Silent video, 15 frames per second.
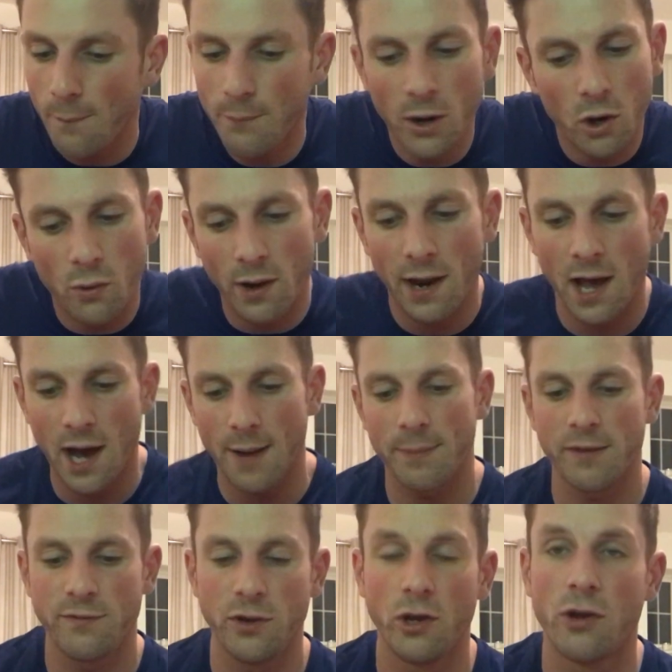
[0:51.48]
book one
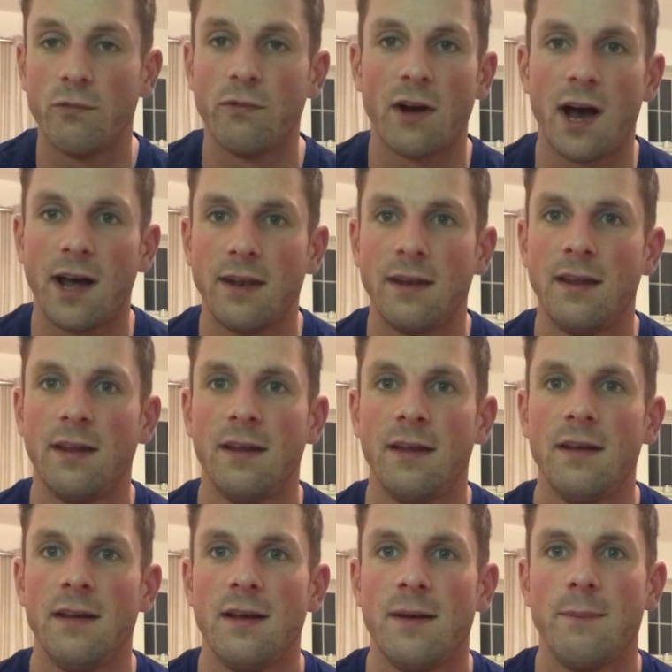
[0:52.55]
up. If you can run,
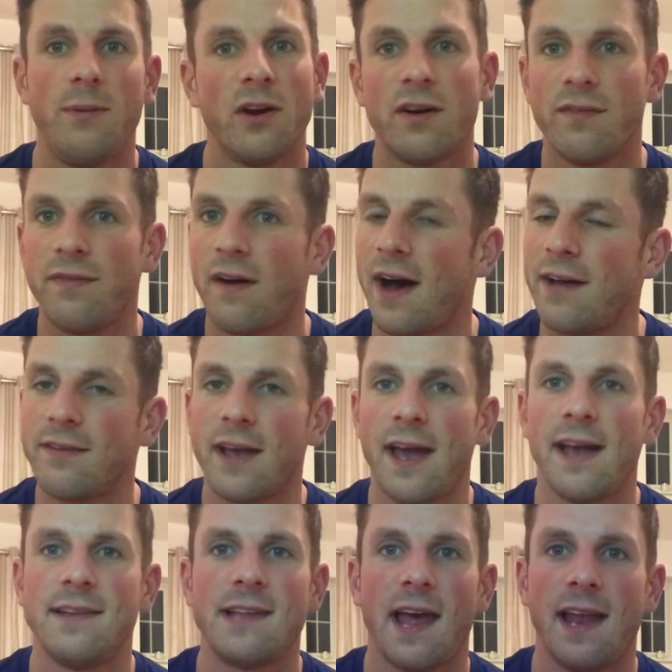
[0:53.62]
book a
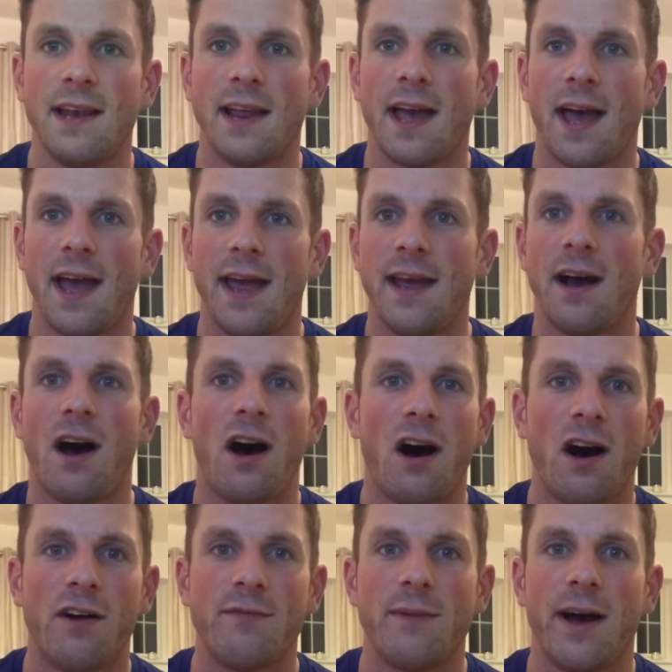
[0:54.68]
5k, a 10k, a
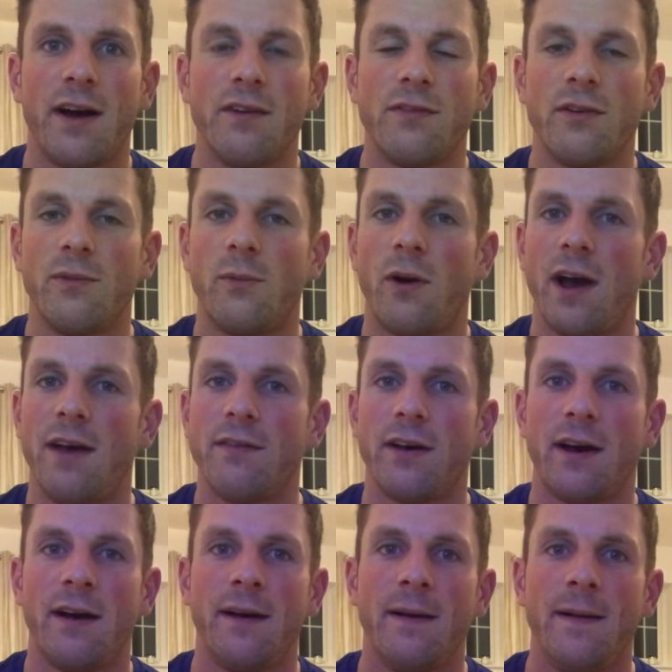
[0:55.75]
half marathon,
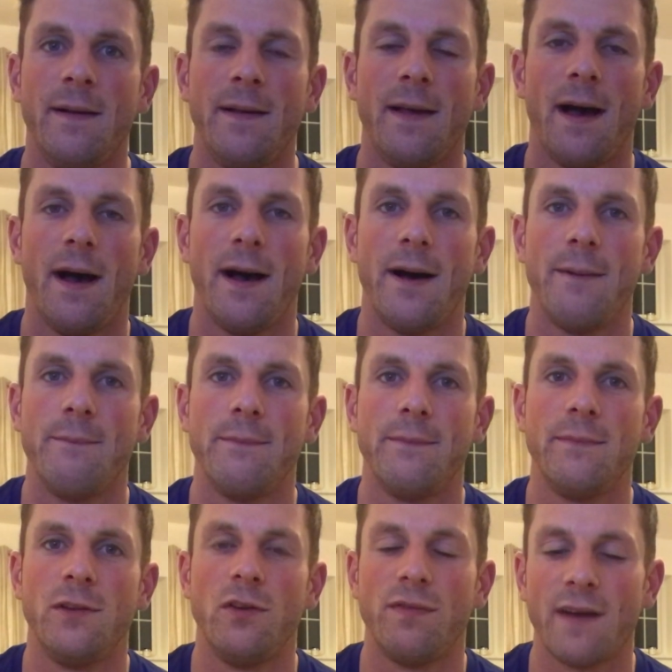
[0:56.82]
whatever
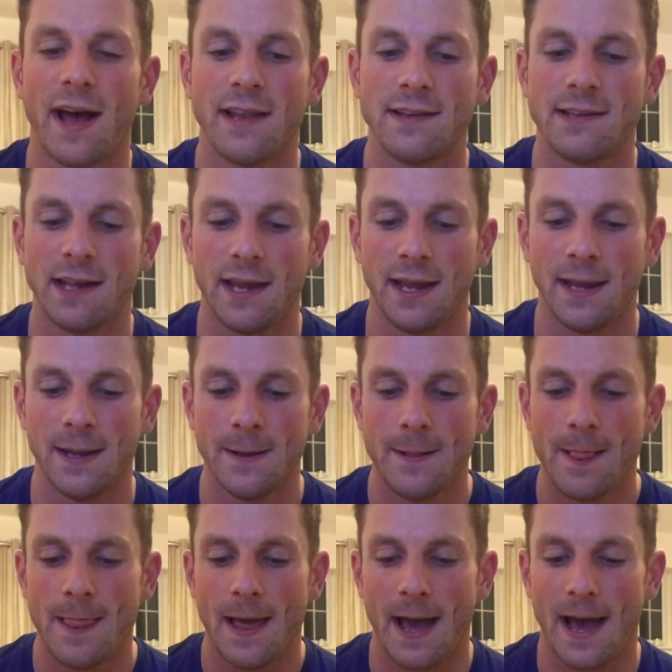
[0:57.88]
you fancy.
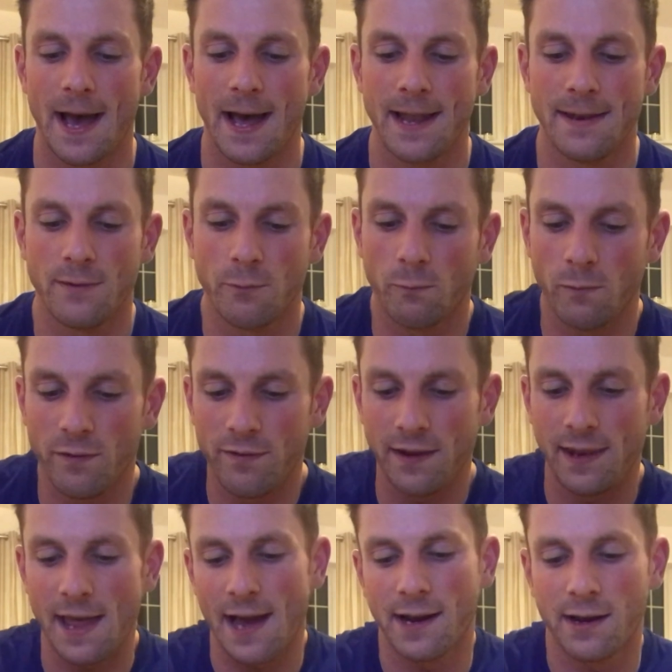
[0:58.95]
And
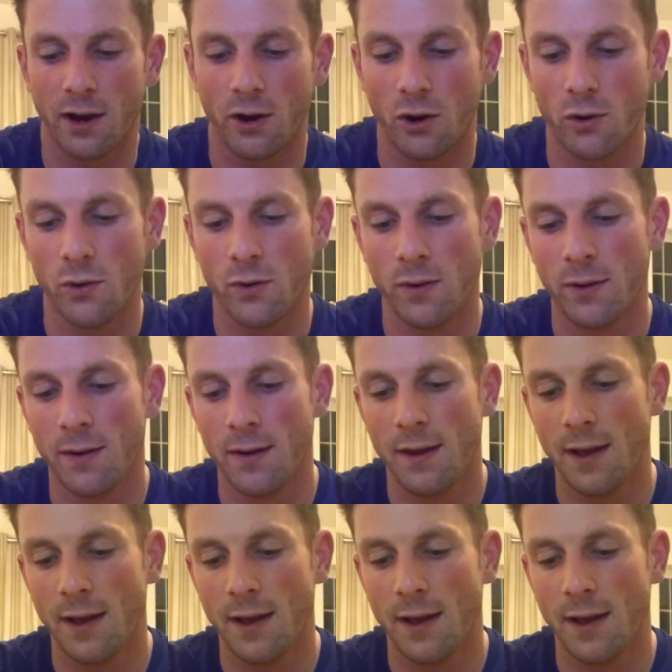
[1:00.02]
within that goal,